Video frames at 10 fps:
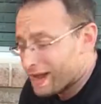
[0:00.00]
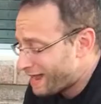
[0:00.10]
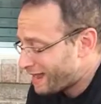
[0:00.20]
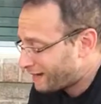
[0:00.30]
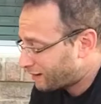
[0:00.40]

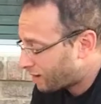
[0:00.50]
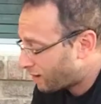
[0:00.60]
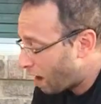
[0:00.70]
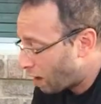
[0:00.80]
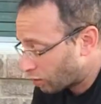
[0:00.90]
and
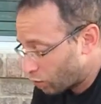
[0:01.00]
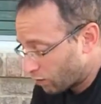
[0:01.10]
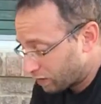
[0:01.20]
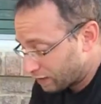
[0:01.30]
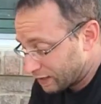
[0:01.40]
uh, I'll go
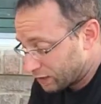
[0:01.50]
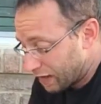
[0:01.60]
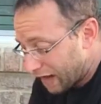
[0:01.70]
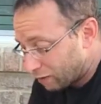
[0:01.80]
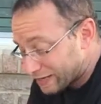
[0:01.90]
over and let you know
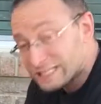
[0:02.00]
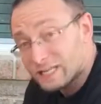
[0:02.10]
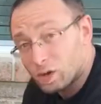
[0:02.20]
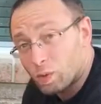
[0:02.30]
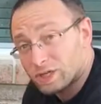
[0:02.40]
how
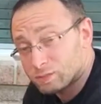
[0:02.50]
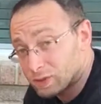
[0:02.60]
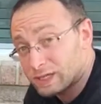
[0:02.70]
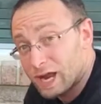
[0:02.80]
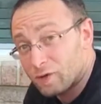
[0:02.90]
easy it was to
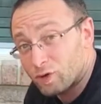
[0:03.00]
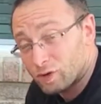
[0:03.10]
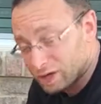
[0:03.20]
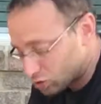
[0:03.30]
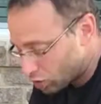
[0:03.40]
put together,
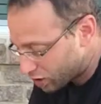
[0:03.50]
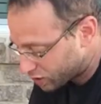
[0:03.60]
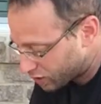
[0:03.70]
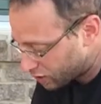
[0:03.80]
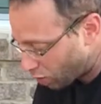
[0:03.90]
the
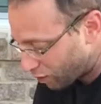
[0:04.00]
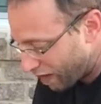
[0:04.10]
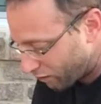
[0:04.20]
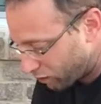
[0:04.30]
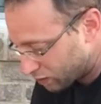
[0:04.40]
instructions, all
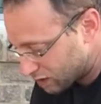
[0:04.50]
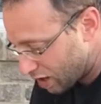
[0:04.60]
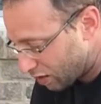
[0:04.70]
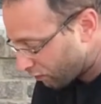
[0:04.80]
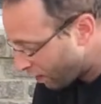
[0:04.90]
that fun stuff.